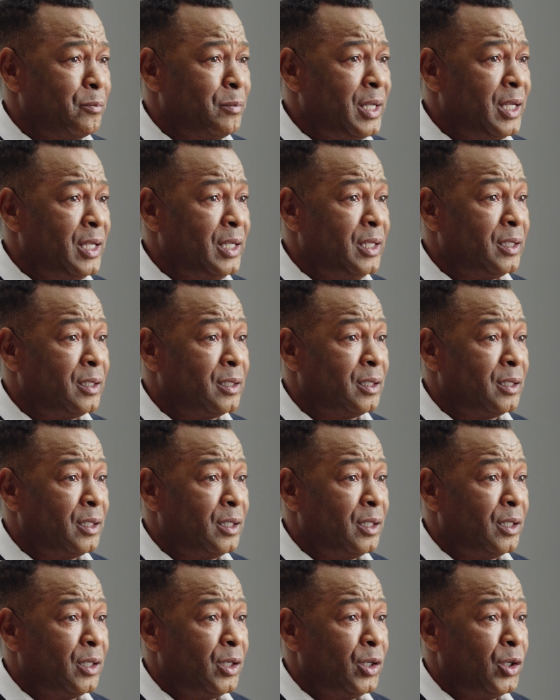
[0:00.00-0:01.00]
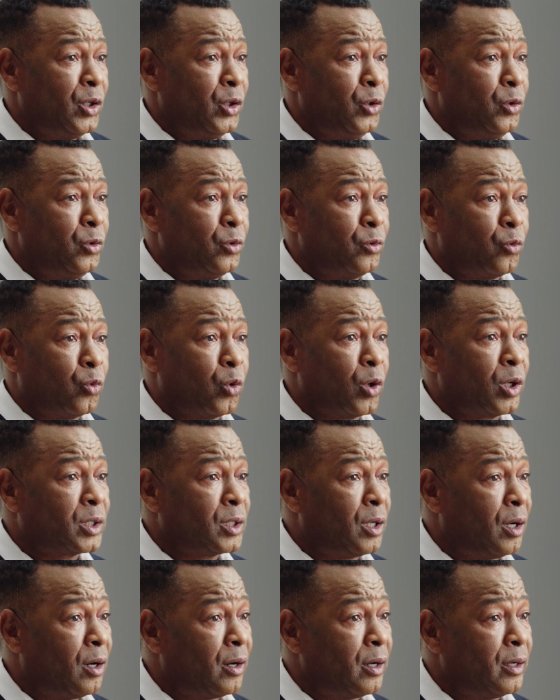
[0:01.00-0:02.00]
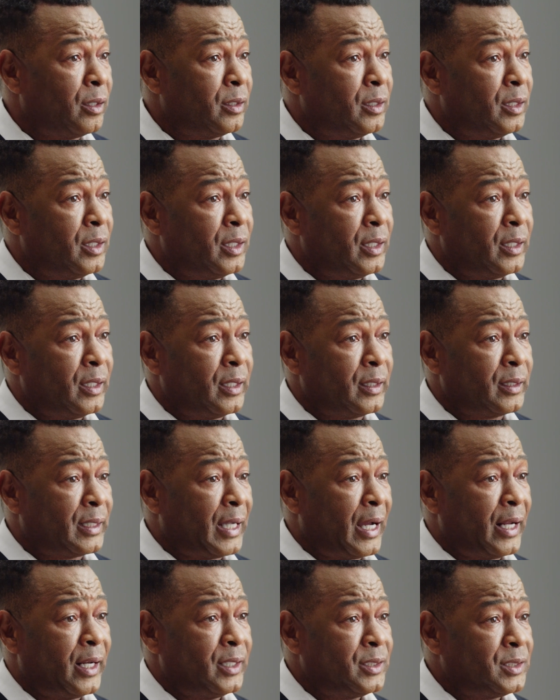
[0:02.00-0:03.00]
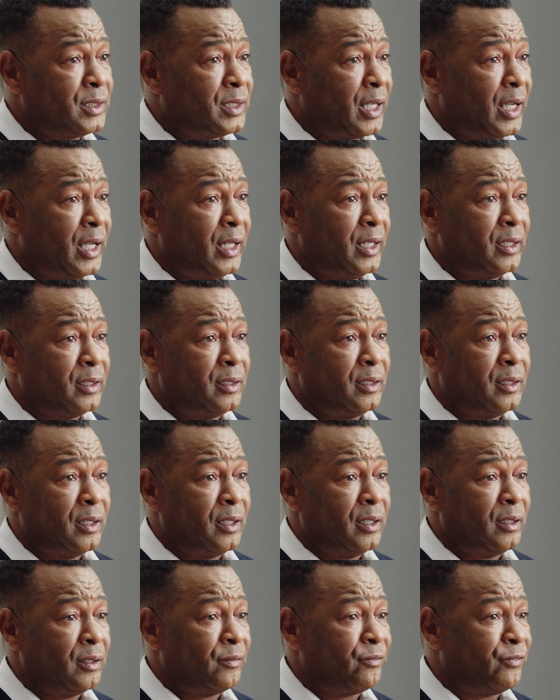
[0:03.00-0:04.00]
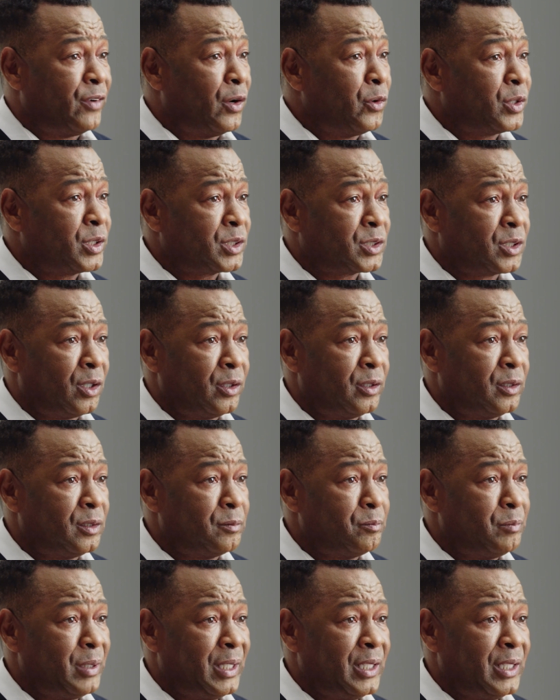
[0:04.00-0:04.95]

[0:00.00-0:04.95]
me, who worked hard, got educated, focused on